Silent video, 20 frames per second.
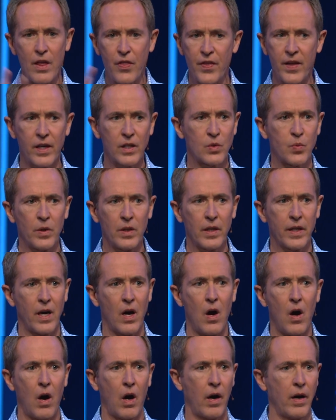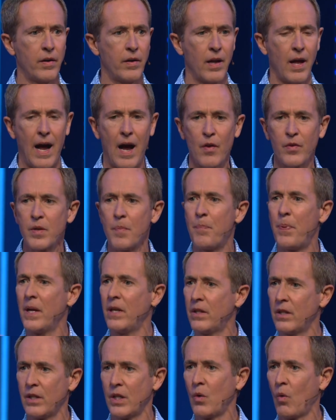things really are and how
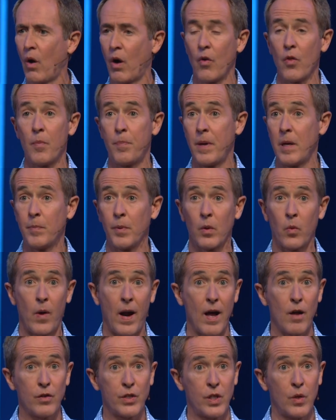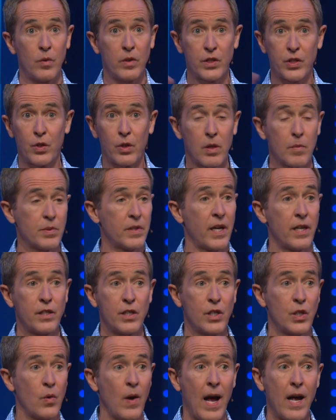dependent you are on the people around you and
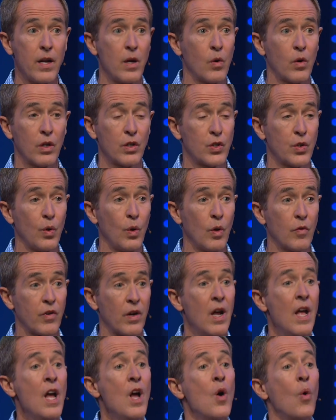circumstances you had no control over,